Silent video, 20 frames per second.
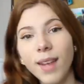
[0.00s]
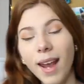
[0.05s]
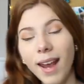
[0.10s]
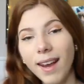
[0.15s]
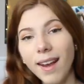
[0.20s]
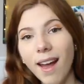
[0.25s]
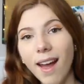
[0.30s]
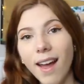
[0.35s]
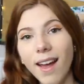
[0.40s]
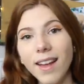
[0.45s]

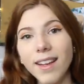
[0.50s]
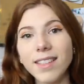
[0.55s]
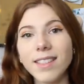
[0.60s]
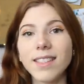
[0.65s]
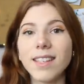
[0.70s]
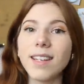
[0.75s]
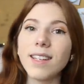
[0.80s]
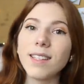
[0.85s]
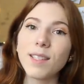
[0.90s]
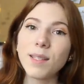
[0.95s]
Hey
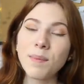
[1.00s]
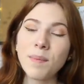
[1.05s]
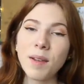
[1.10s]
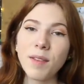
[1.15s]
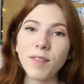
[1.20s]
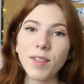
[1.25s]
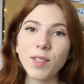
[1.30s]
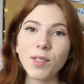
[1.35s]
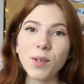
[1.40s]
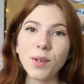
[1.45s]
guys, it's me
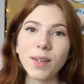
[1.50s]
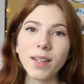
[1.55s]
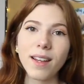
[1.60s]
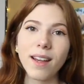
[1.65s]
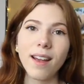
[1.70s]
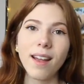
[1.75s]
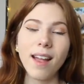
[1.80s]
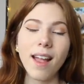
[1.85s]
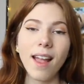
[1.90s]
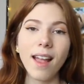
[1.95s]
Victoria